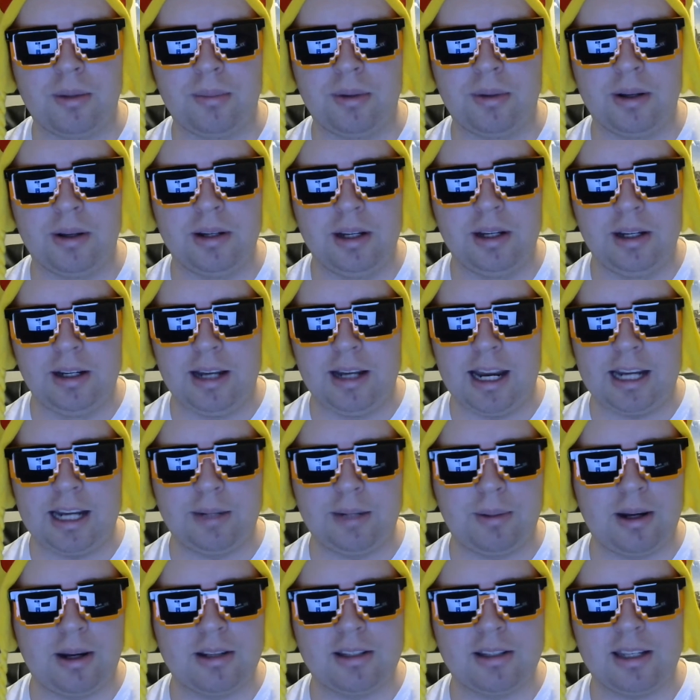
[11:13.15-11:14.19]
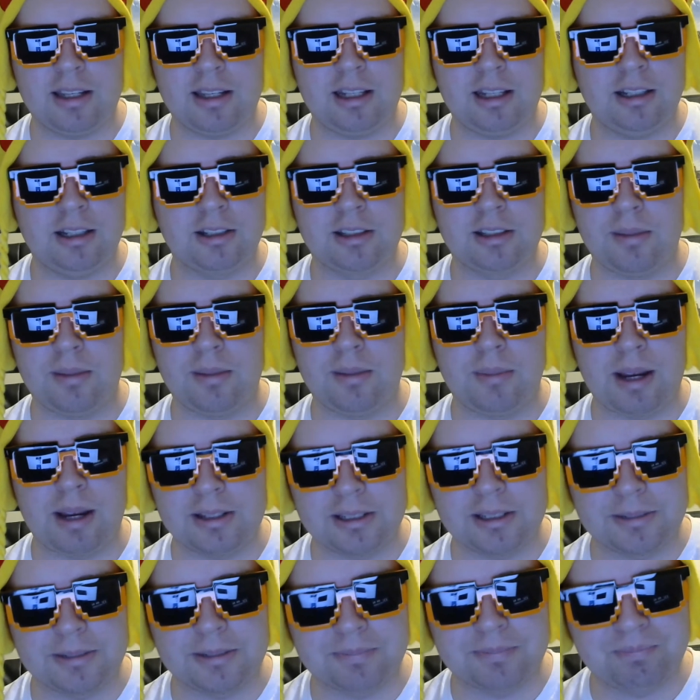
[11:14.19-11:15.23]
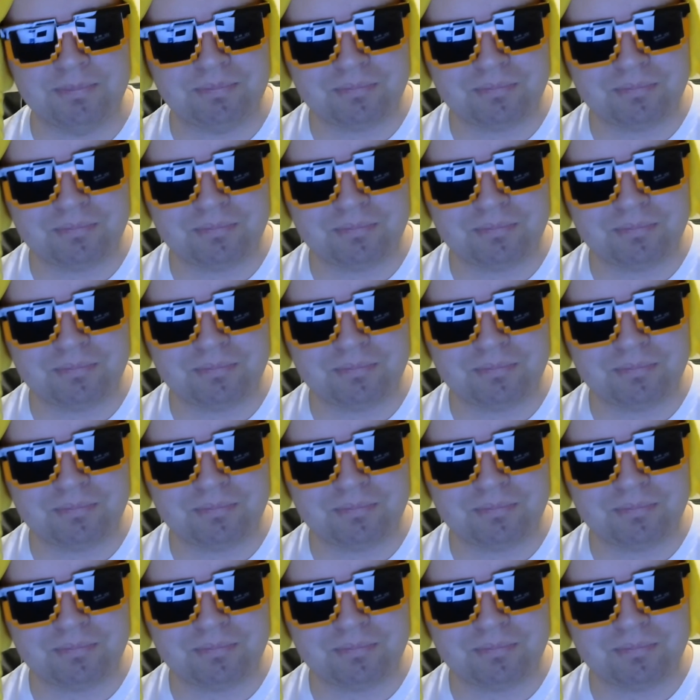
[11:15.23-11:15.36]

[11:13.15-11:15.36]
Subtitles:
But anyways, it looks amazing.